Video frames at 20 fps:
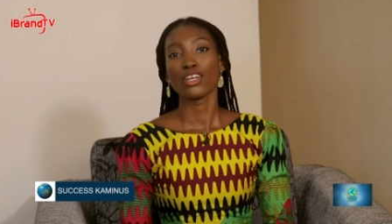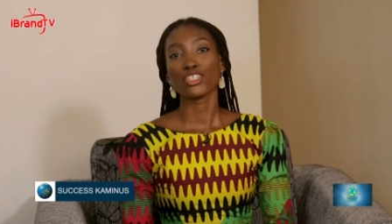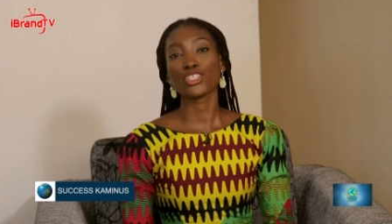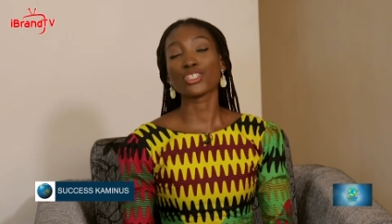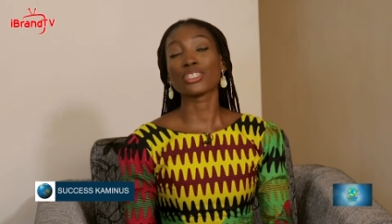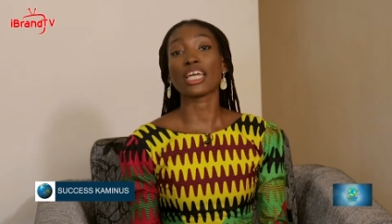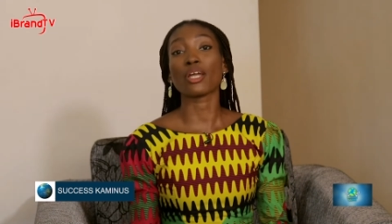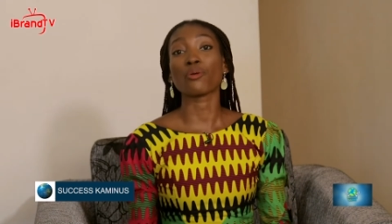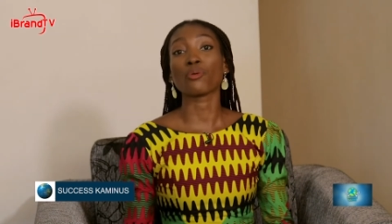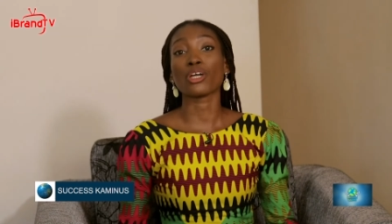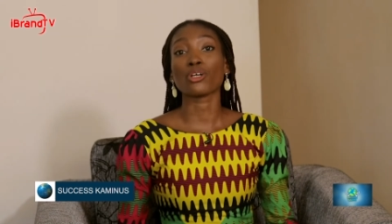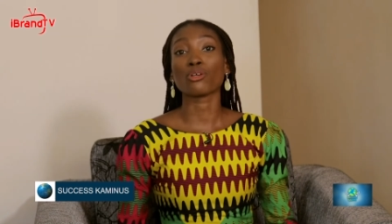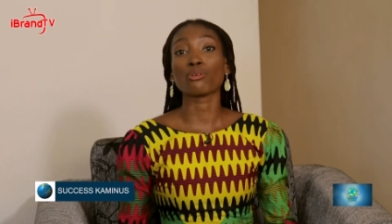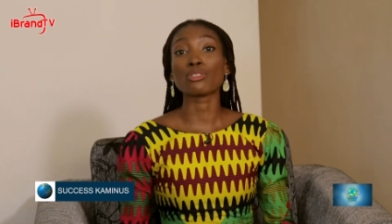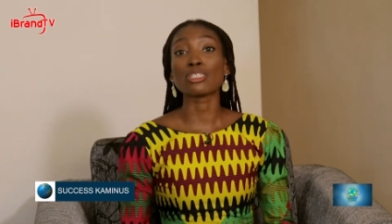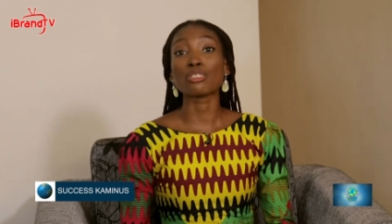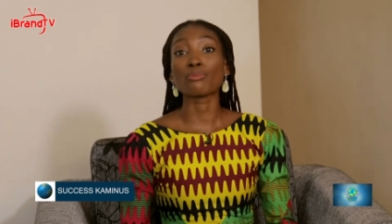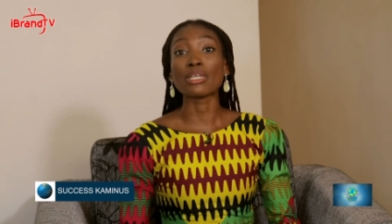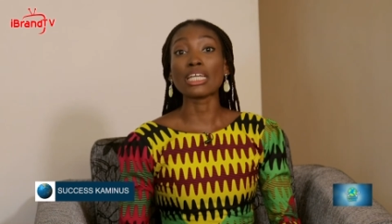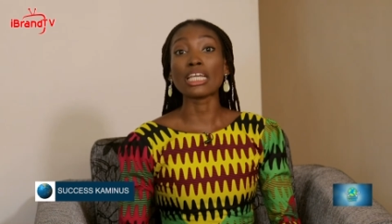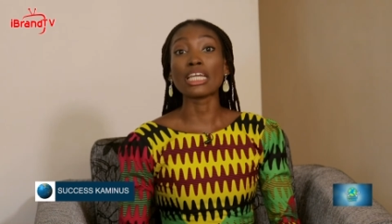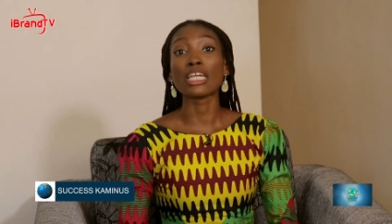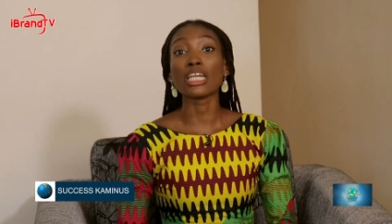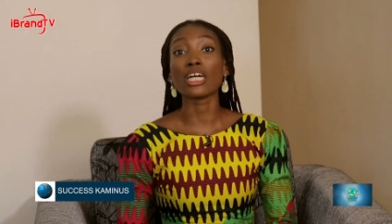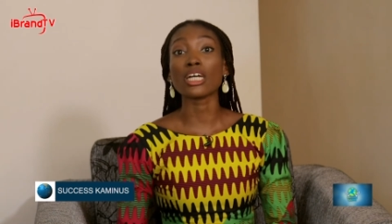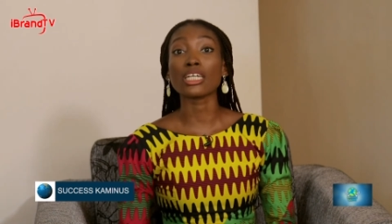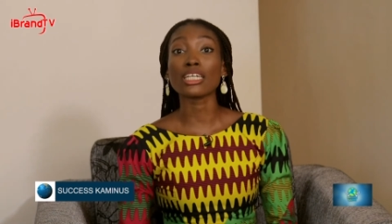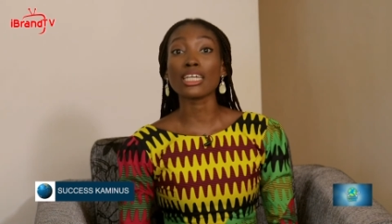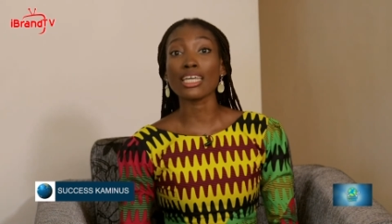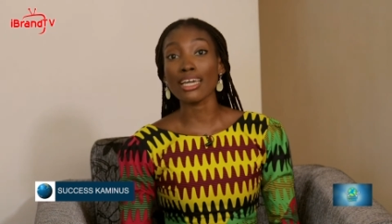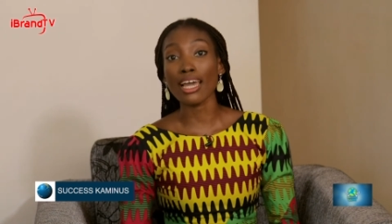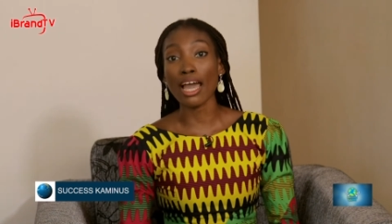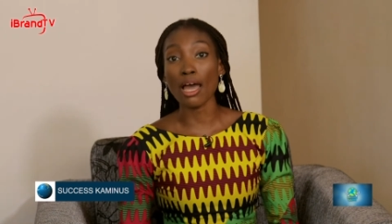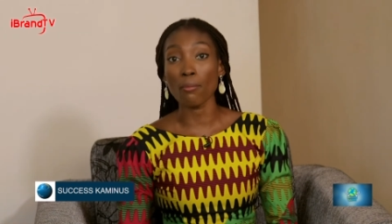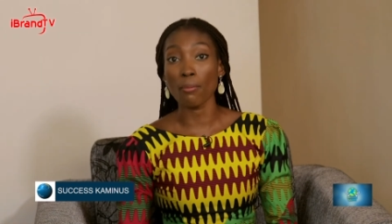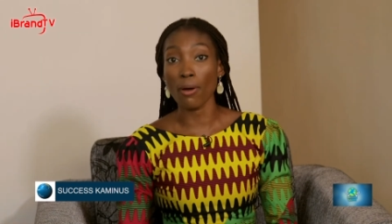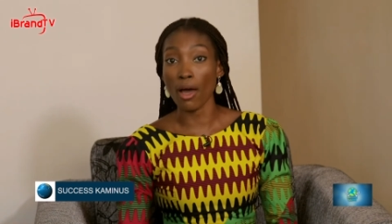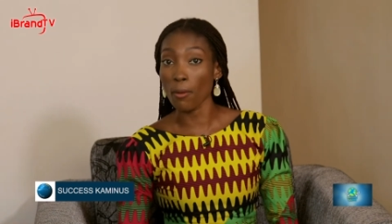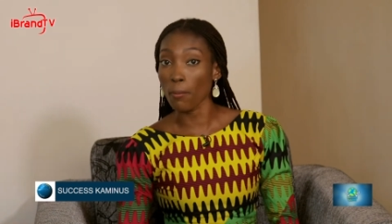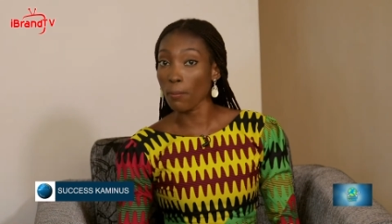Today we are going to be learning
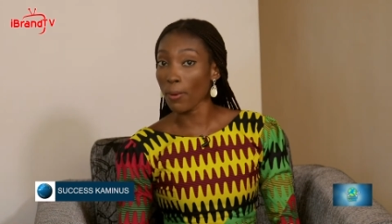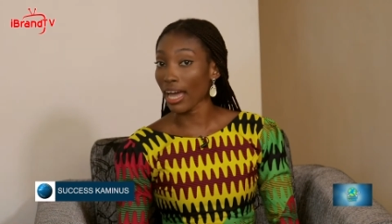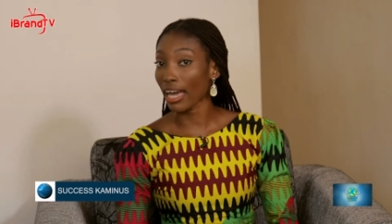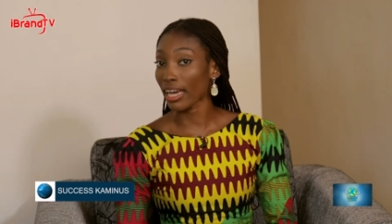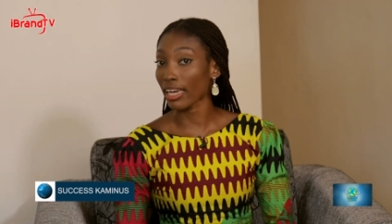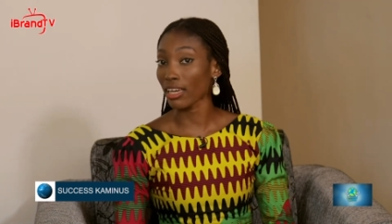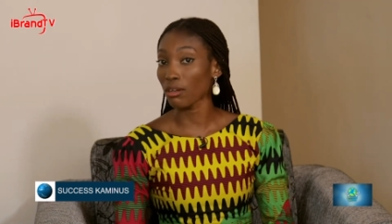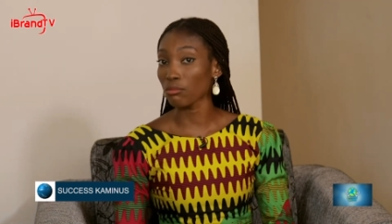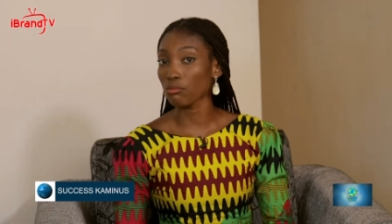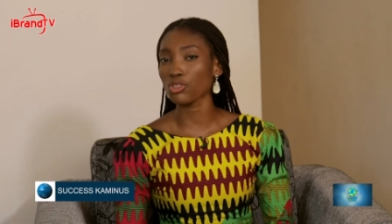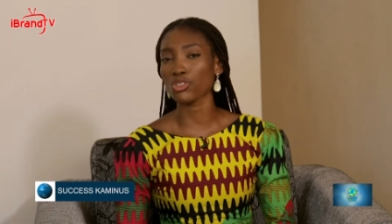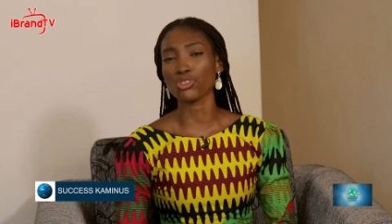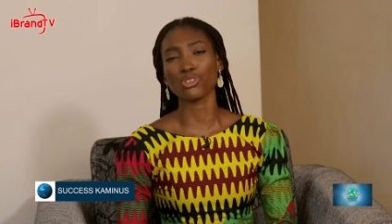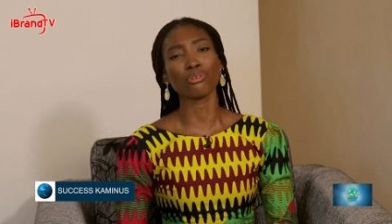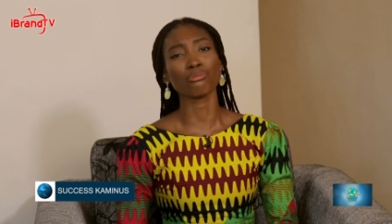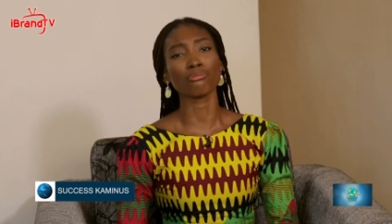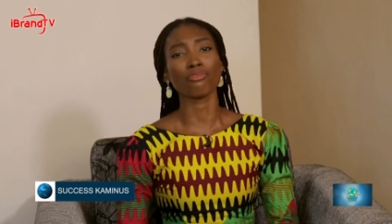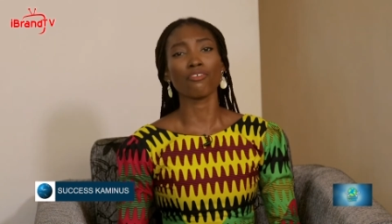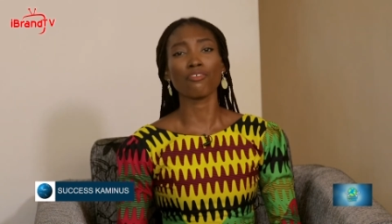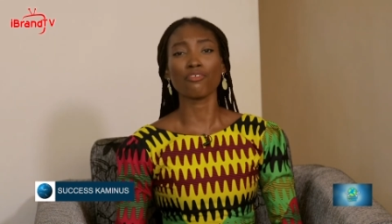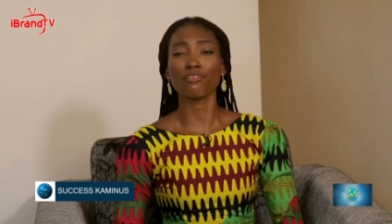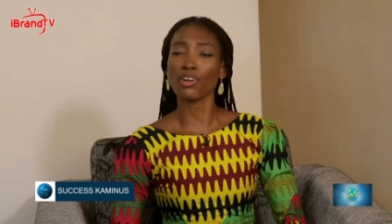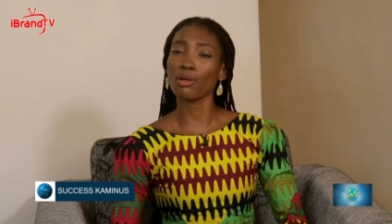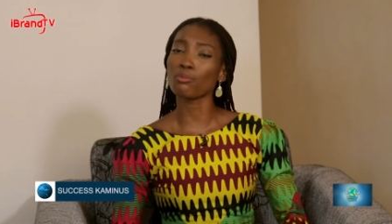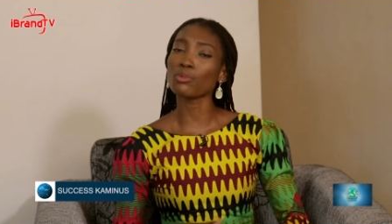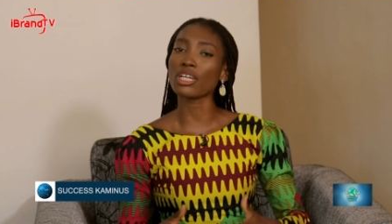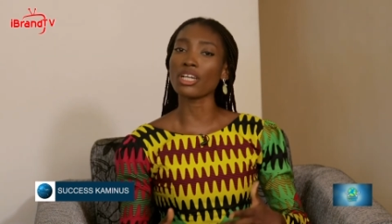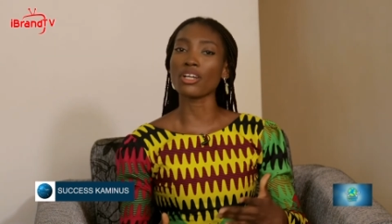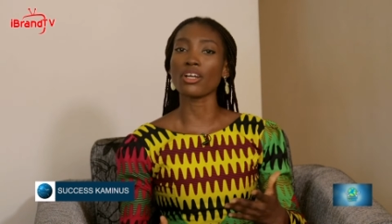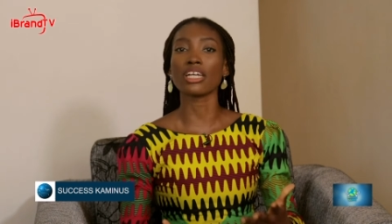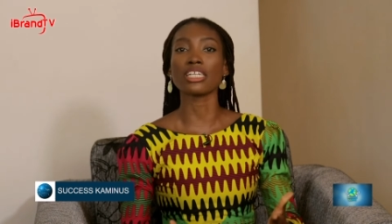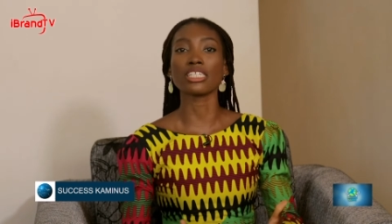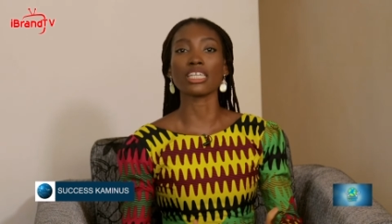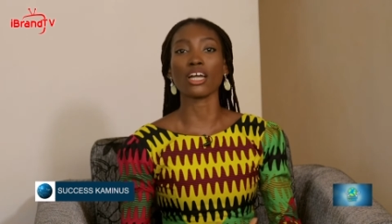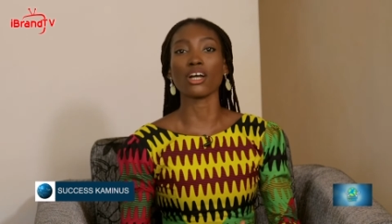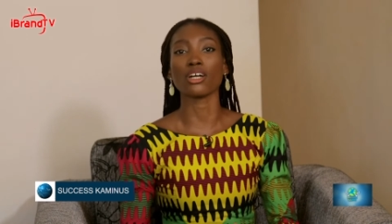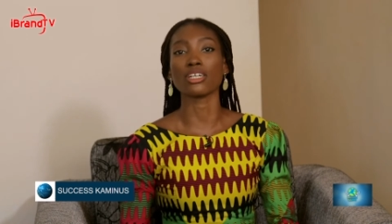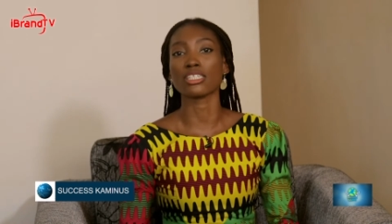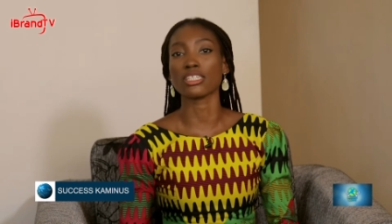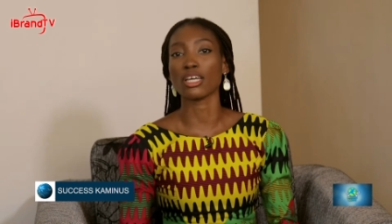about Pakam, you know, familiarizing
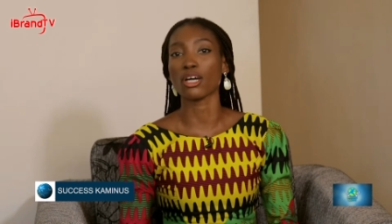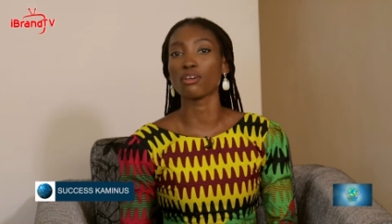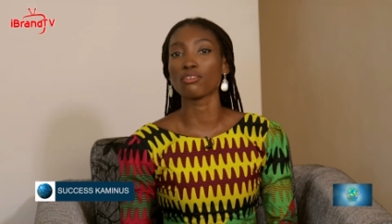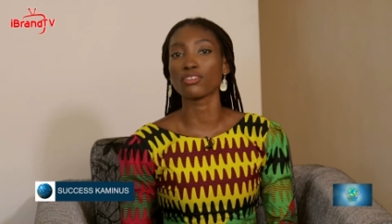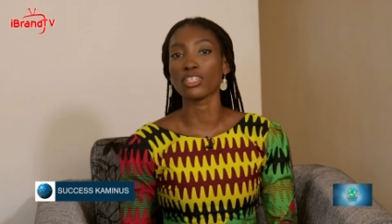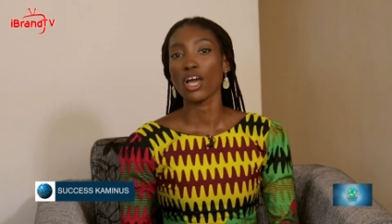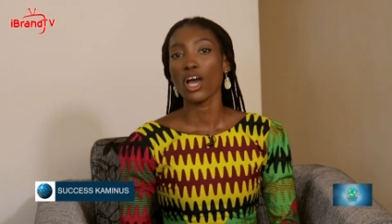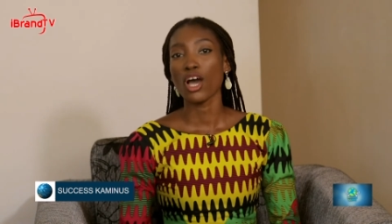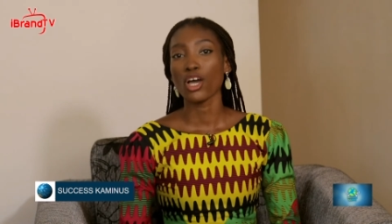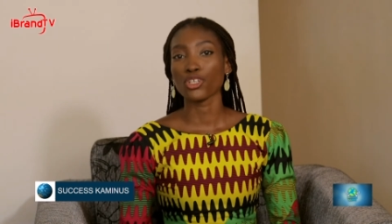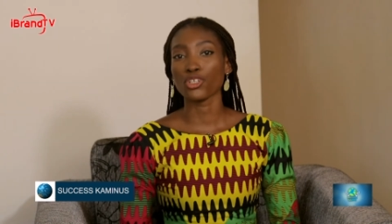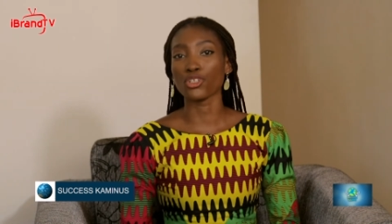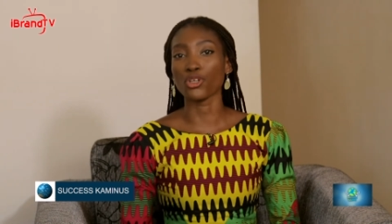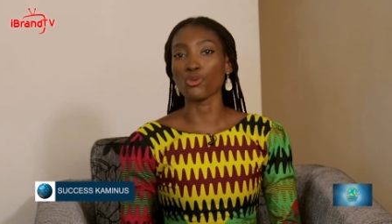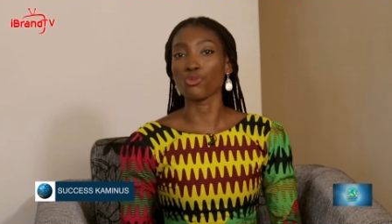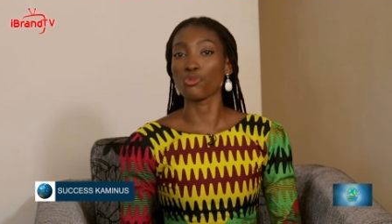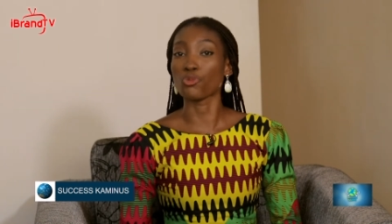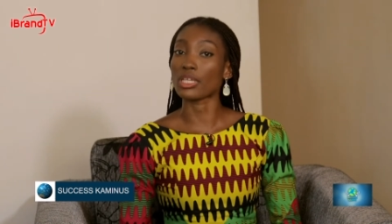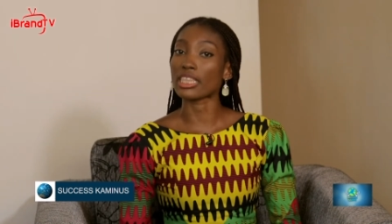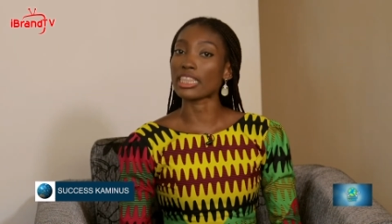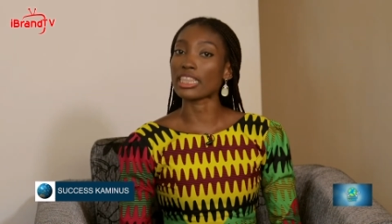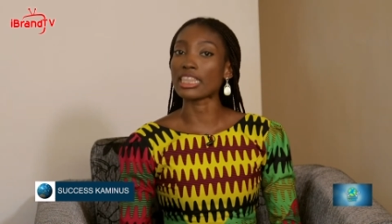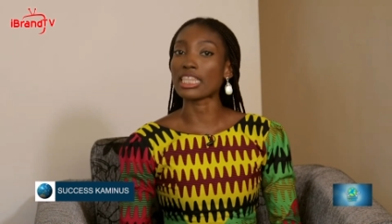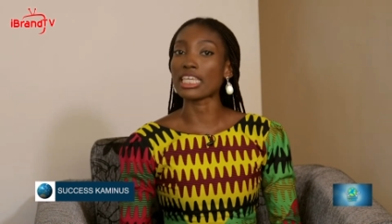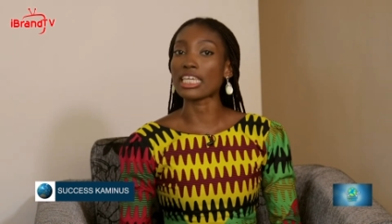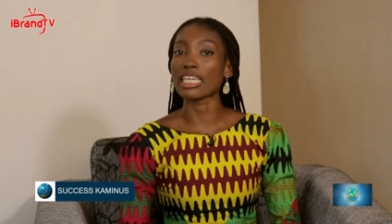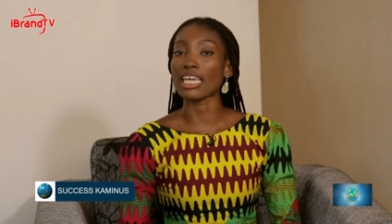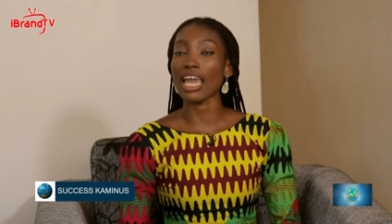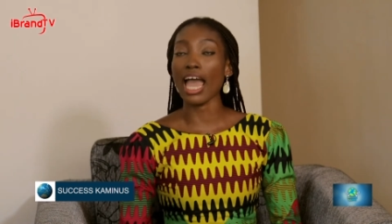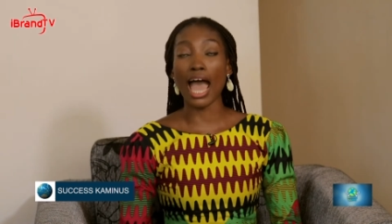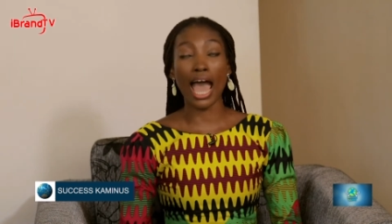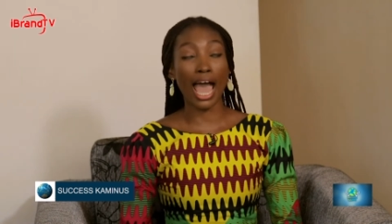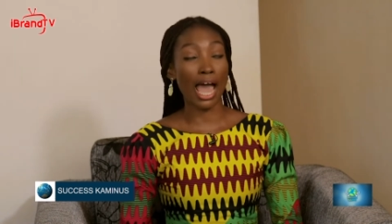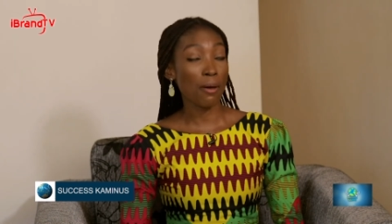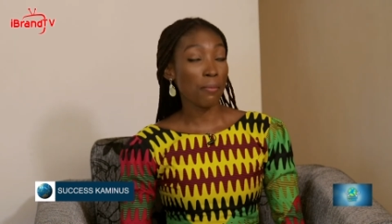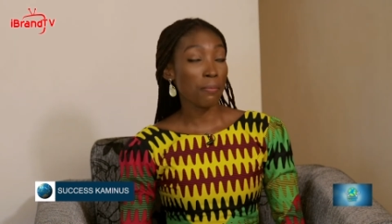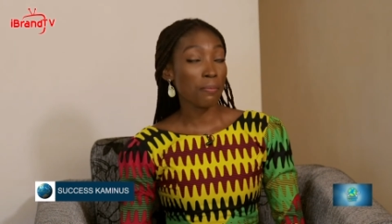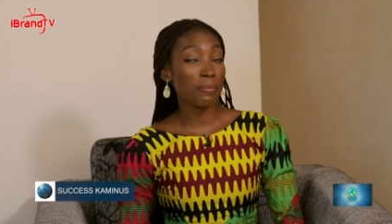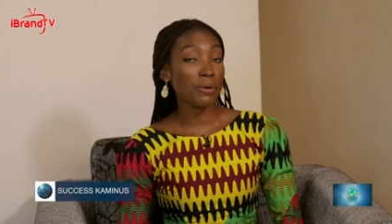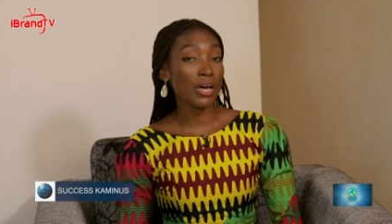ourselves, you know, with the
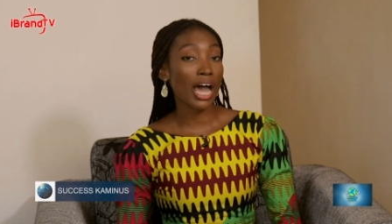app